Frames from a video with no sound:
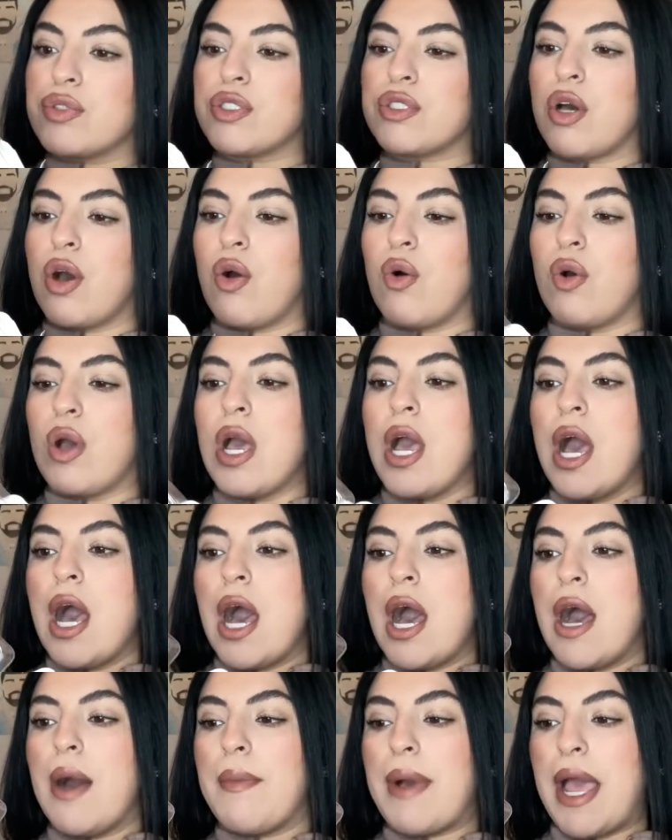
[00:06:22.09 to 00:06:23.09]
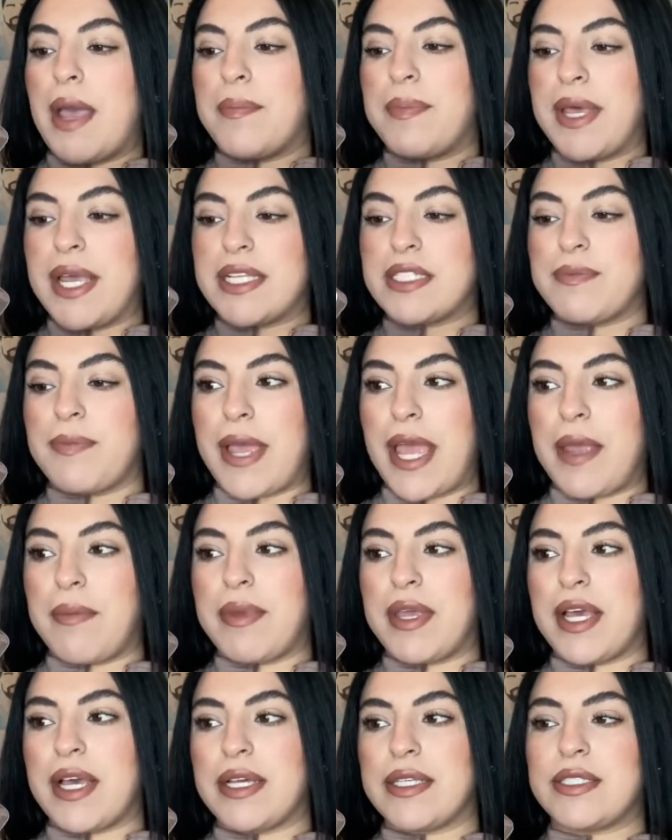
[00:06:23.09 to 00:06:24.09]
So um, I picked Bae
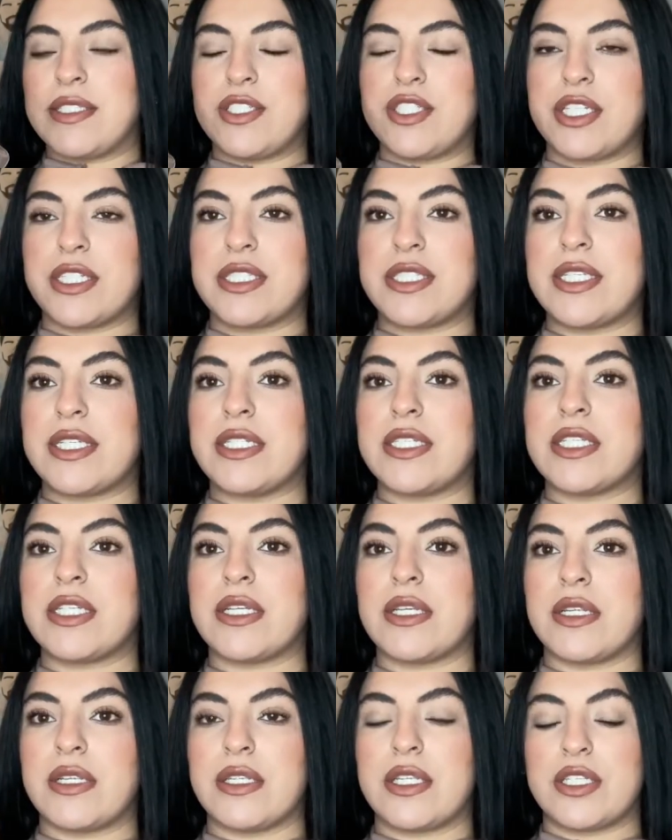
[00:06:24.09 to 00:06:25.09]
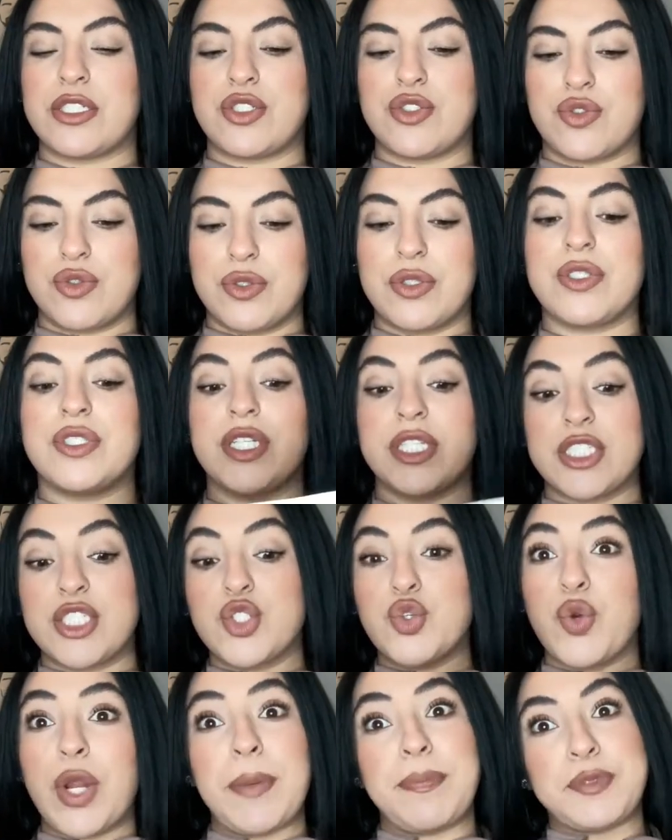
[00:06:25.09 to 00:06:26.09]
because just the, the
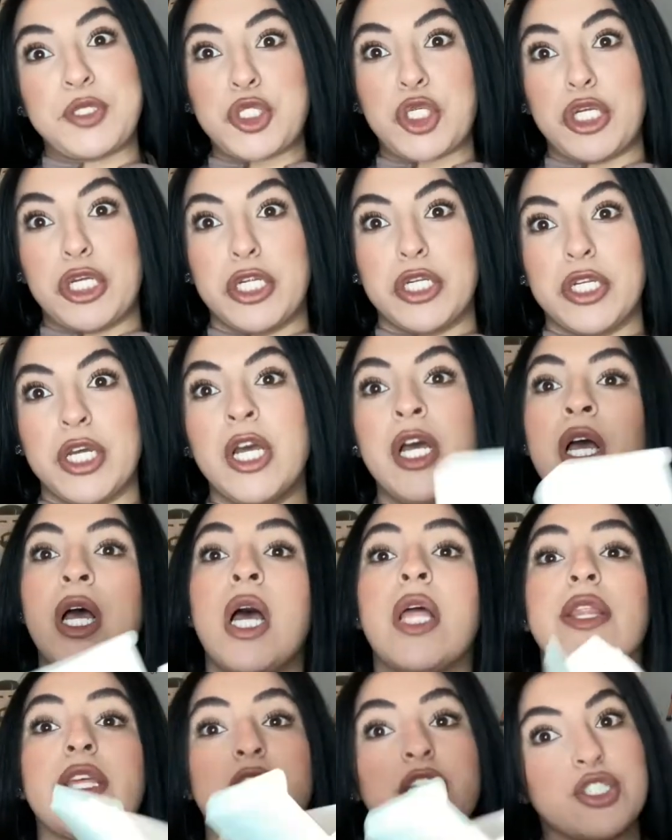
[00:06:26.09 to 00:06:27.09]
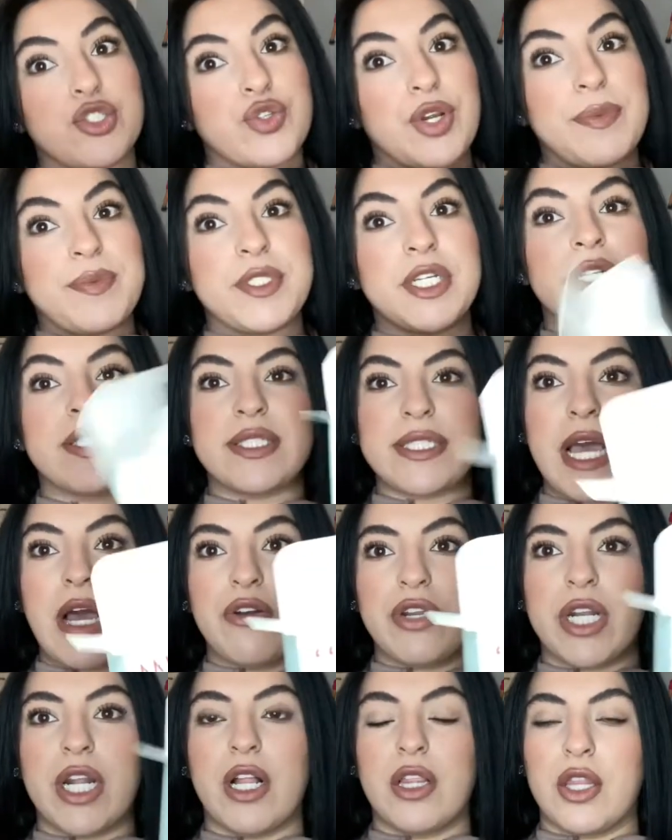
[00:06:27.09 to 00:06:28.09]
description, the description
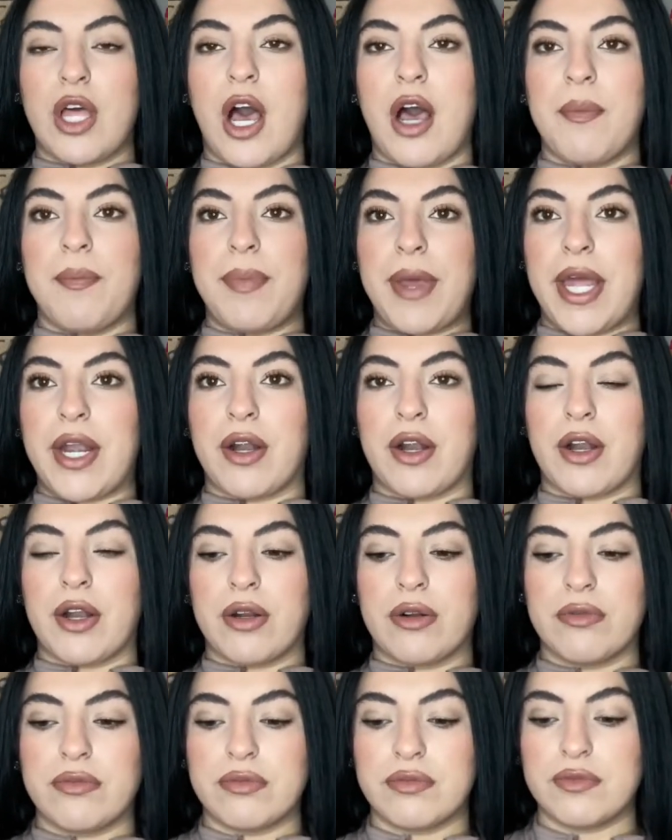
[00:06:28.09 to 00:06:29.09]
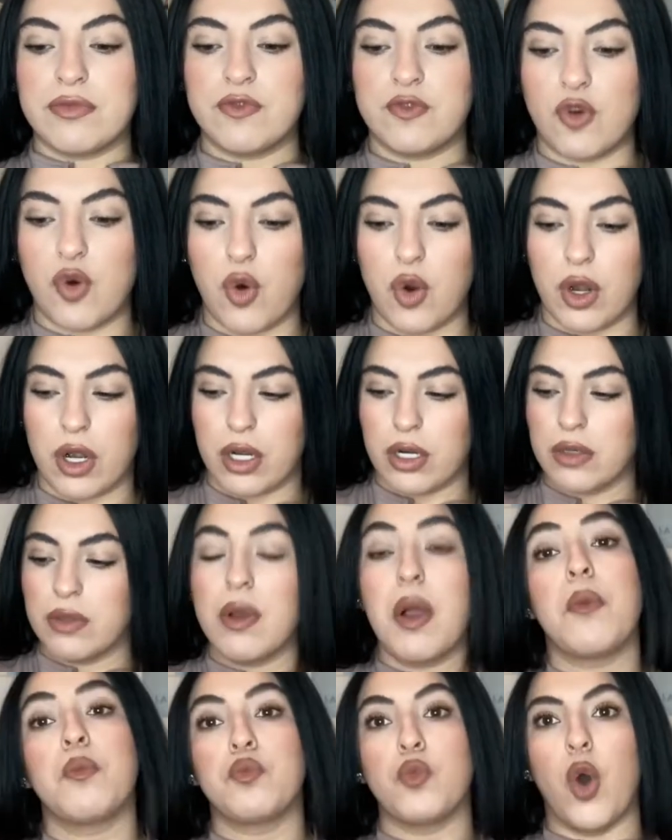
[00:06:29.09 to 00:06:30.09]
sounded a lot better for
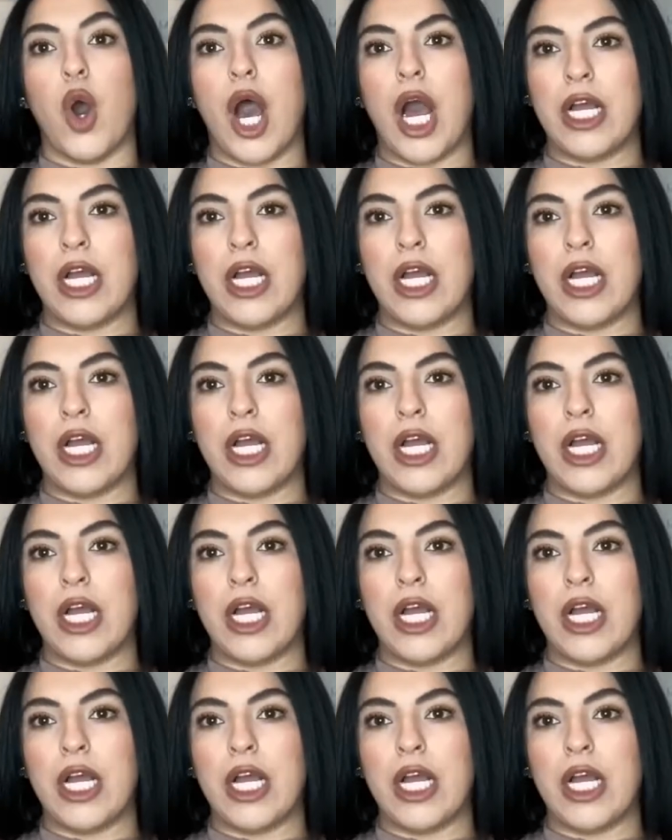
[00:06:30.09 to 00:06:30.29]
moi